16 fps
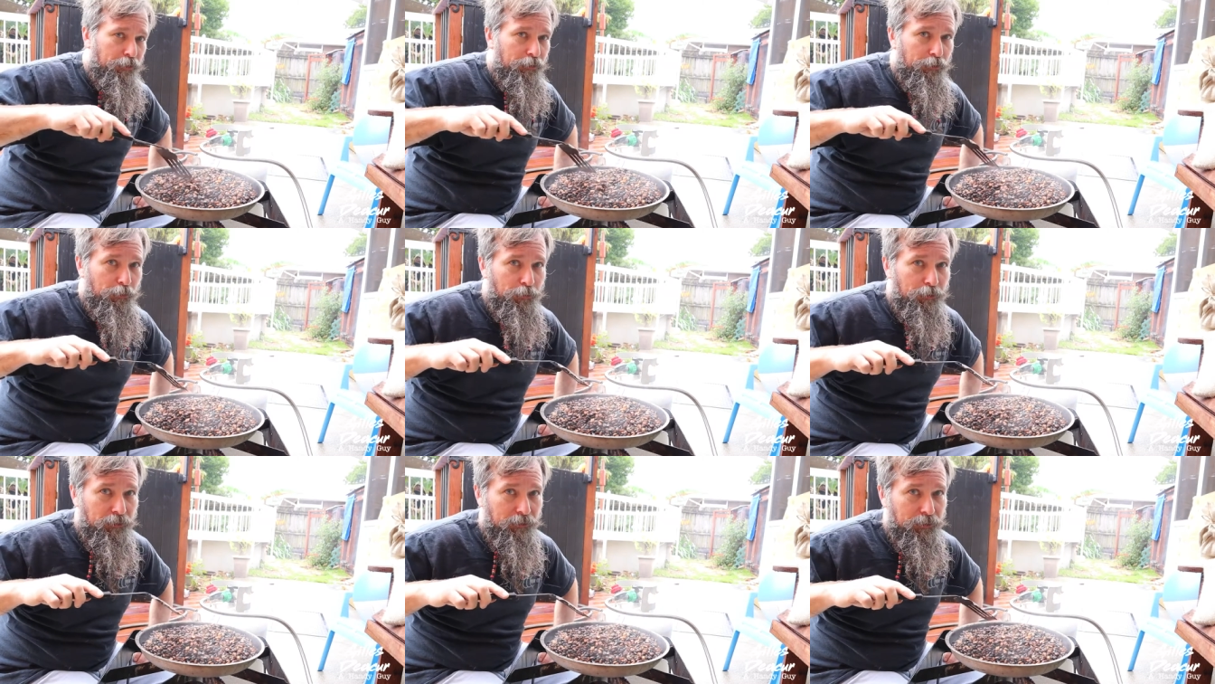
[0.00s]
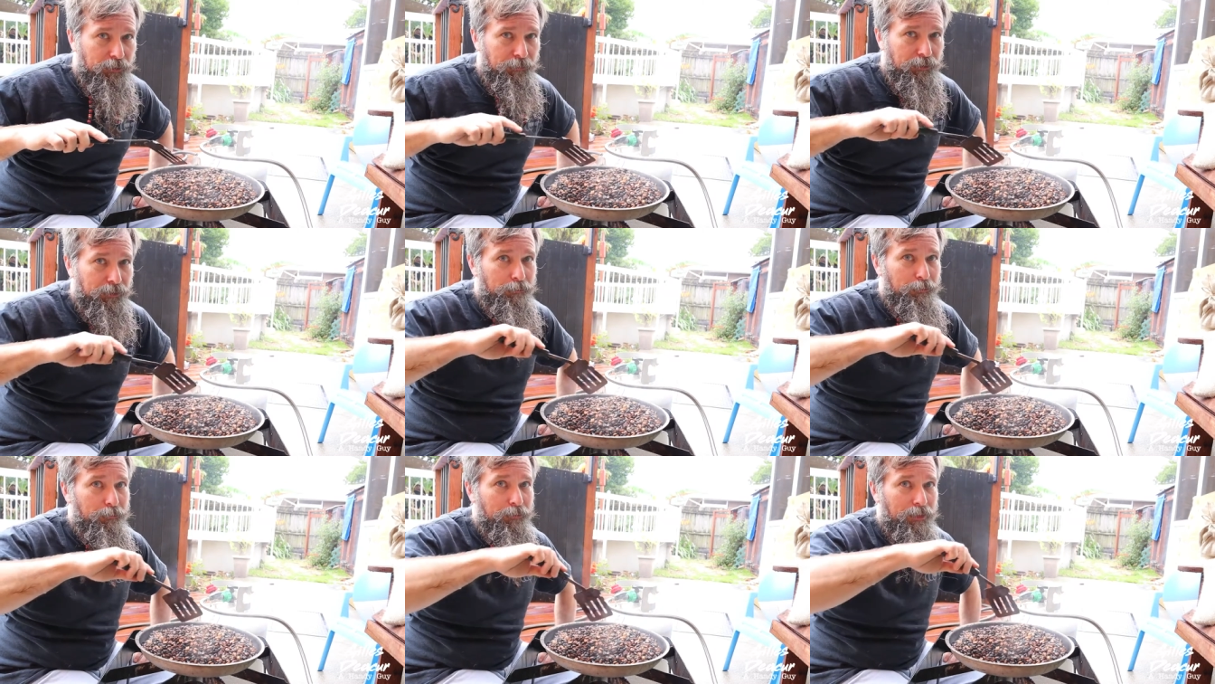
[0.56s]
Nor is it something
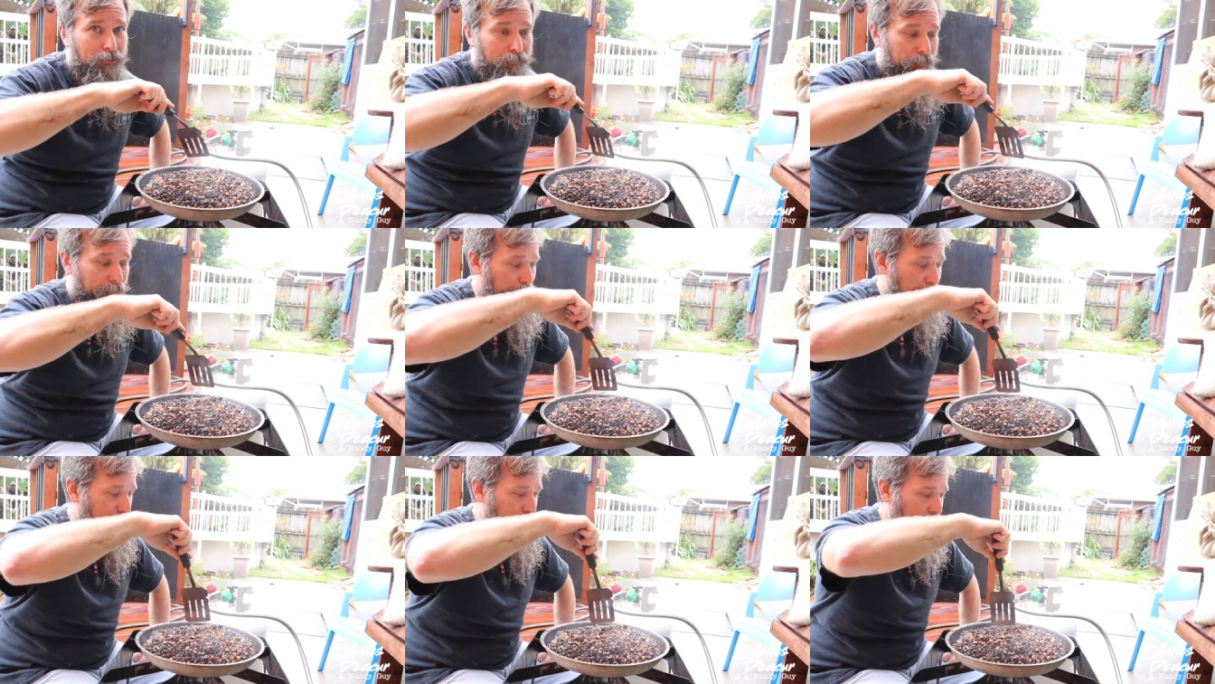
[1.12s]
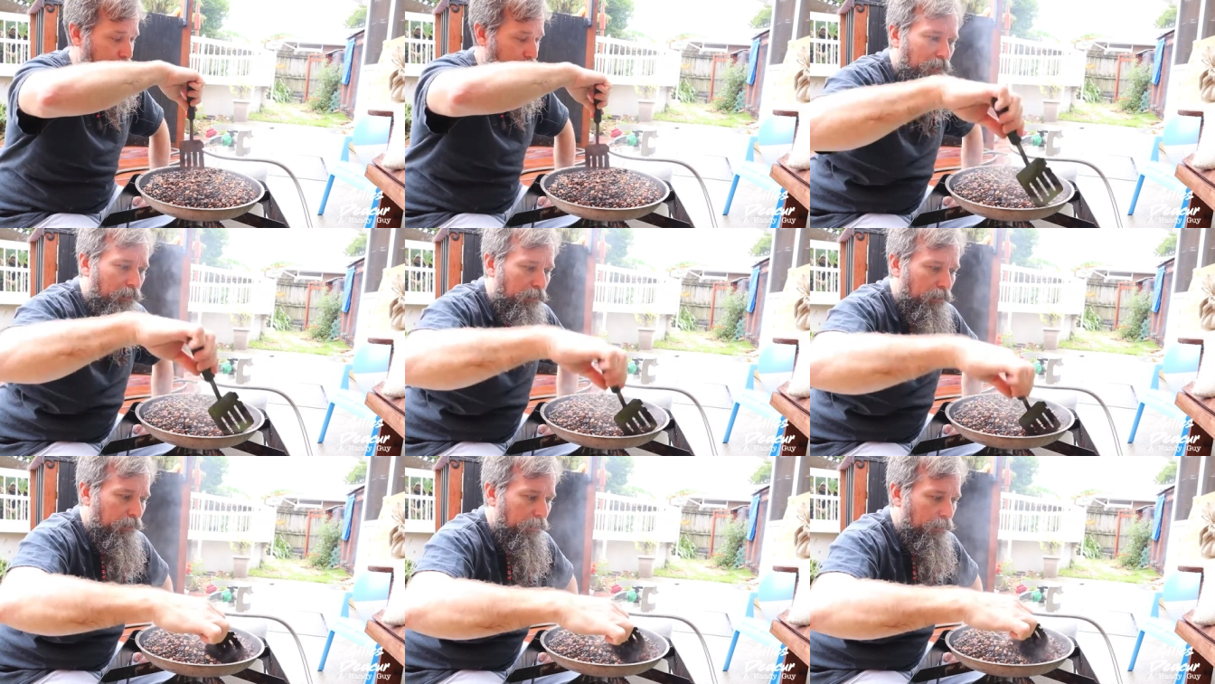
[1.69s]
I would recommend.
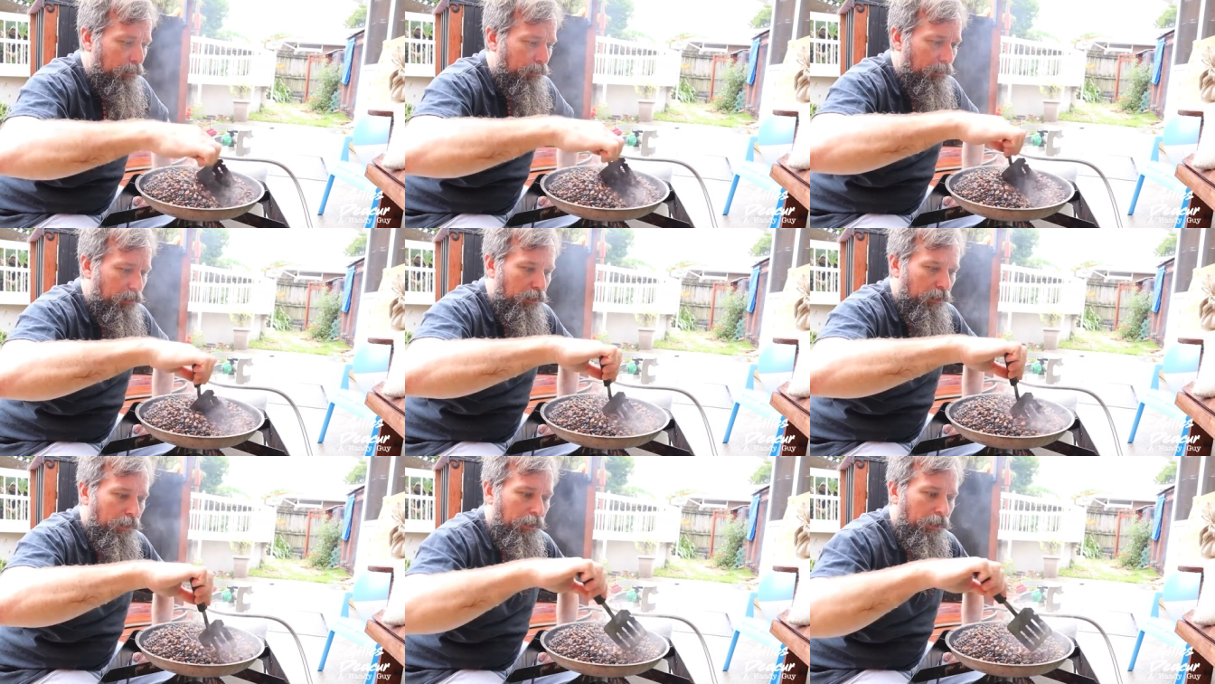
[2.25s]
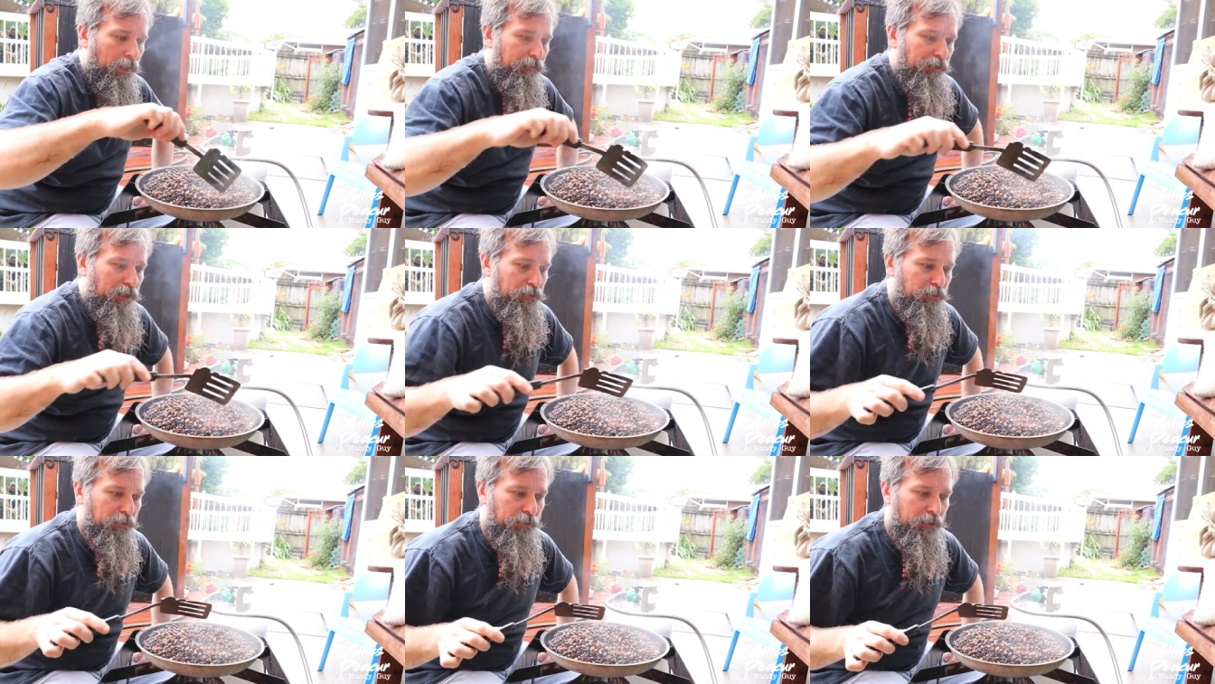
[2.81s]
Now I've
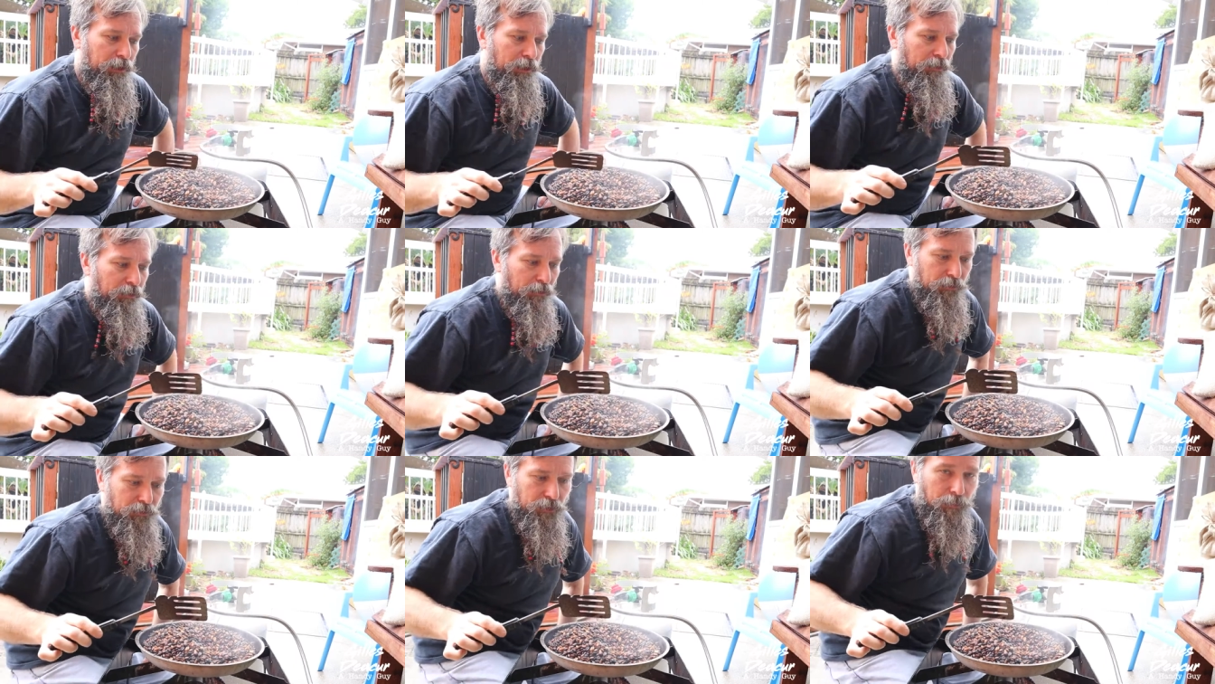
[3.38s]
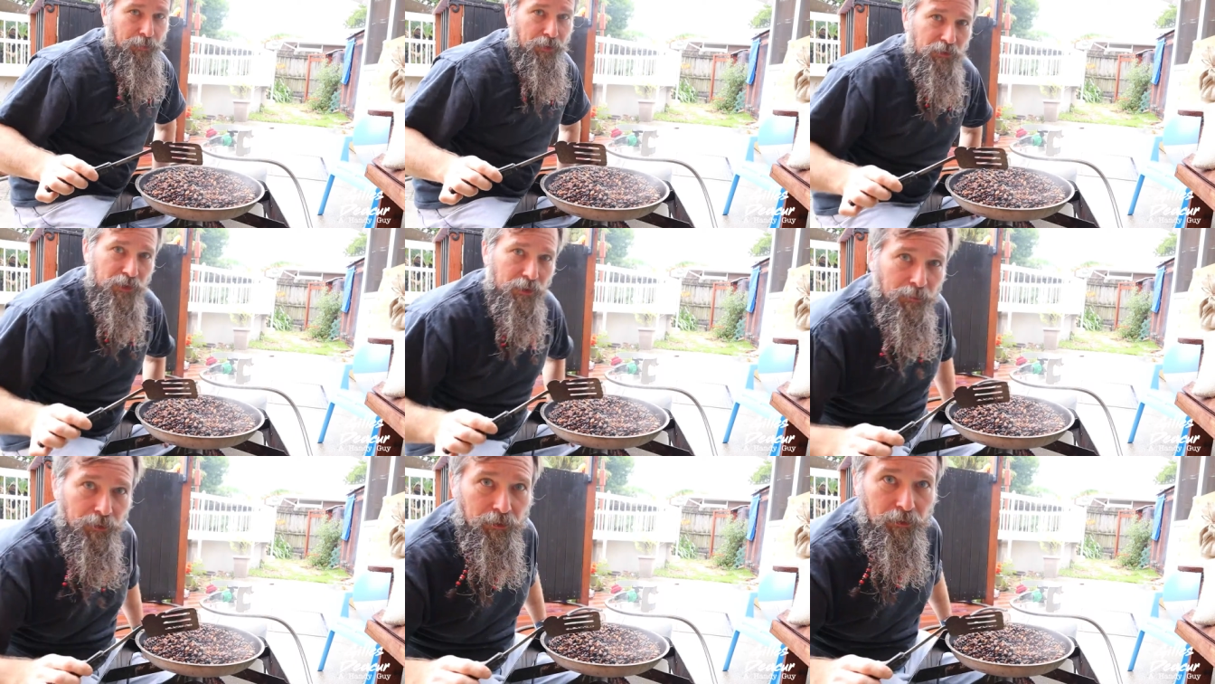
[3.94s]
also done something
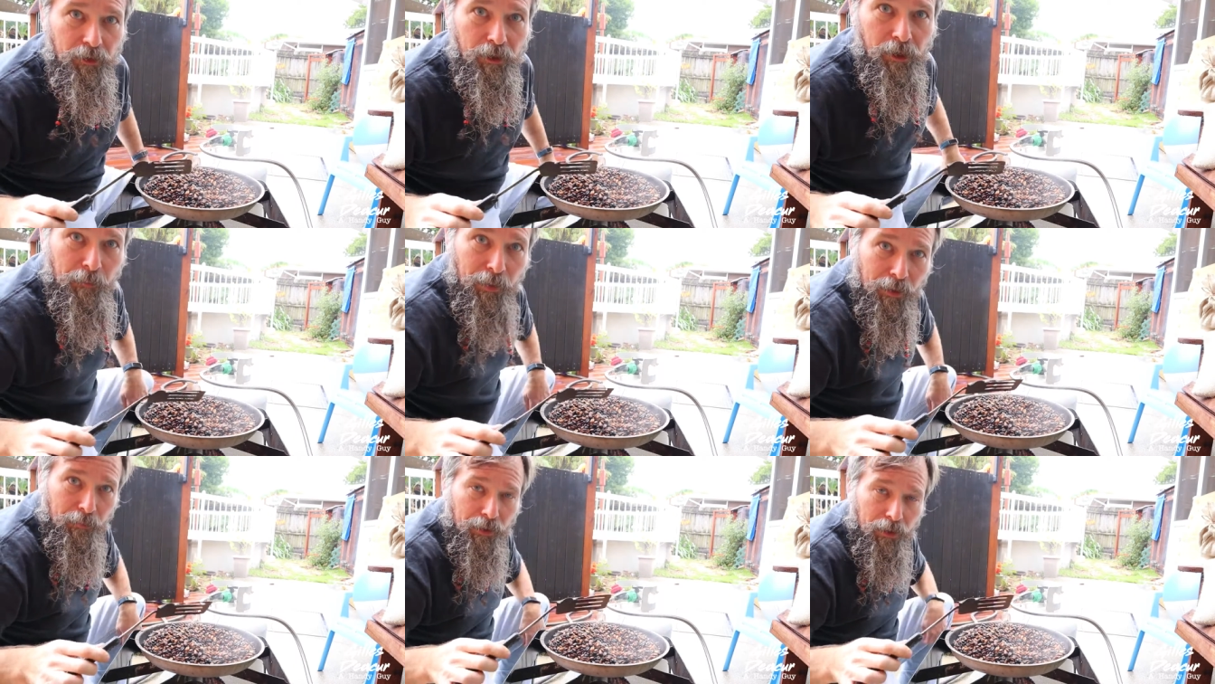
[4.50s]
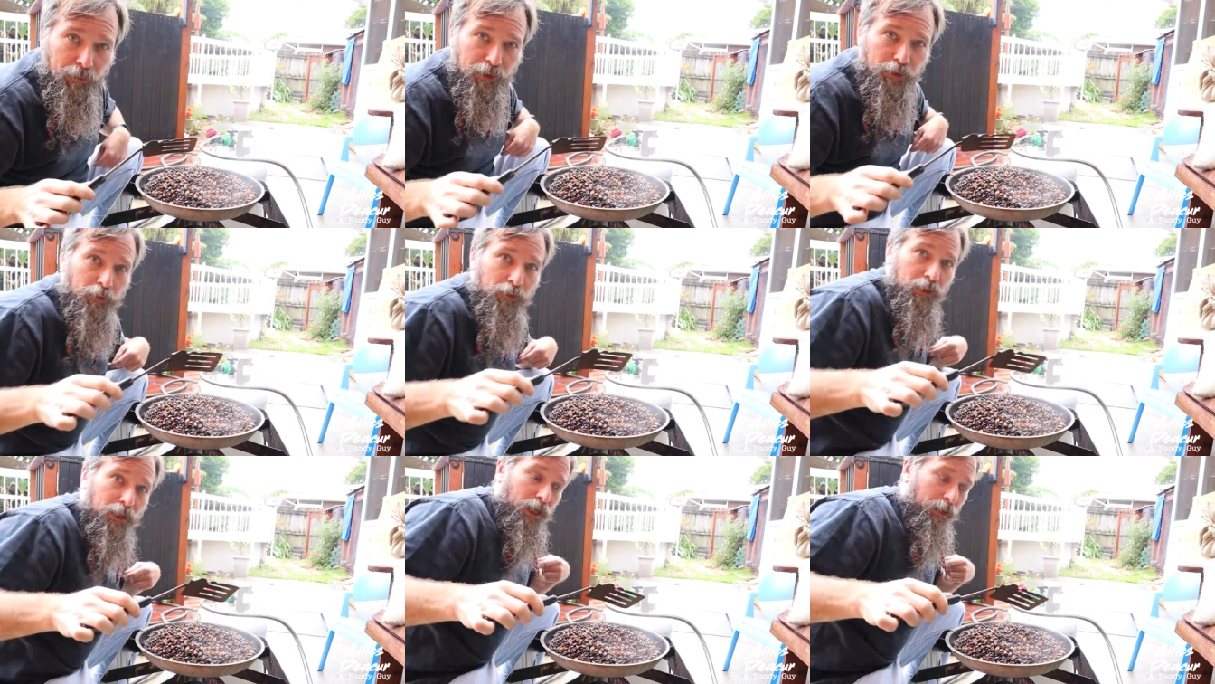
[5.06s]
similar on my
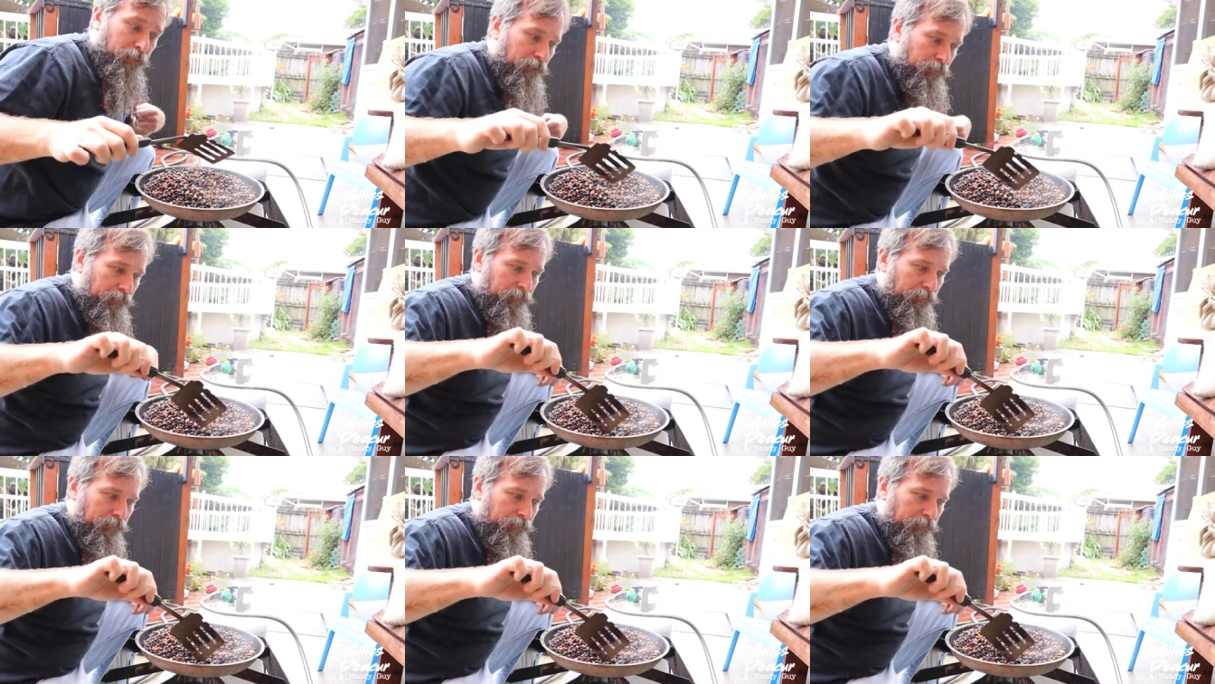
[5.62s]
barbecue top.